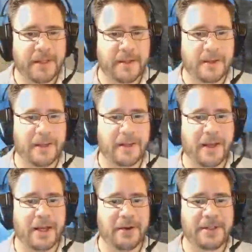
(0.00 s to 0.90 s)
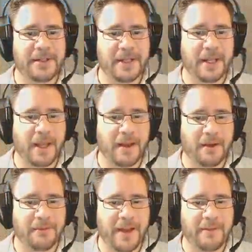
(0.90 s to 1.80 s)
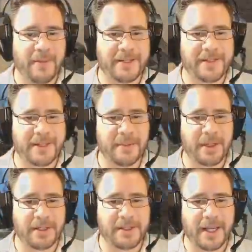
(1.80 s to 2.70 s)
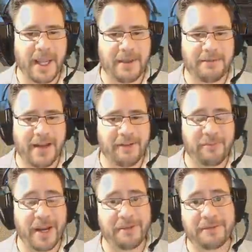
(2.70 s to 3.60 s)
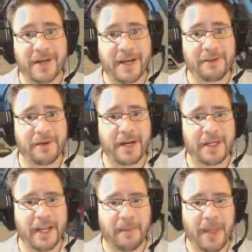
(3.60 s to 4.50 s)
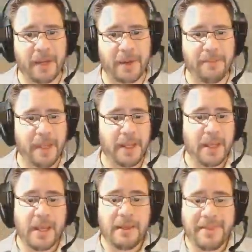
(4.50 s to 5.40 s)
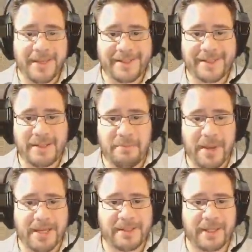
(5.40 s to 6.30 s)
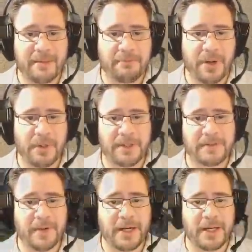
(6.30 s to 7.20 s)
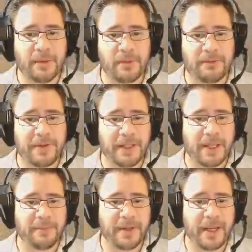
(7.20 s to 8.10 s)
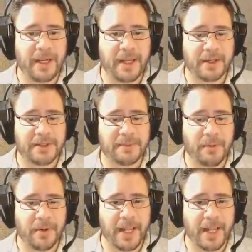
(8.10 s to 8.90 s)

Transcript: I know I said a 5 by 6, but it looks like a 5 by 5 right now. Anyway, this is the basic components. Right here will fill up and export